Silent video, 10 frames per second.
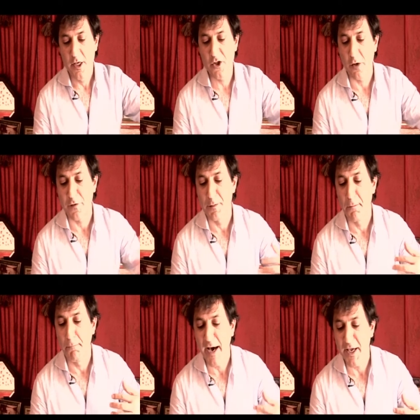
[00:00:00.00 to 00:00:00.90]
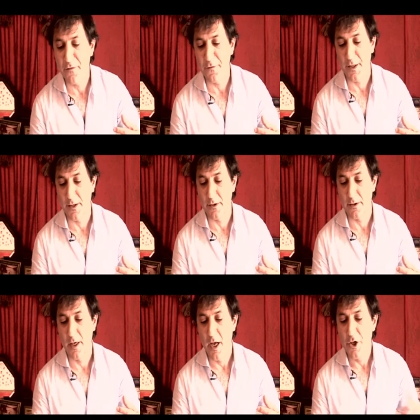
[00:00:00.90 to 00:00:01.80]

So from the minefield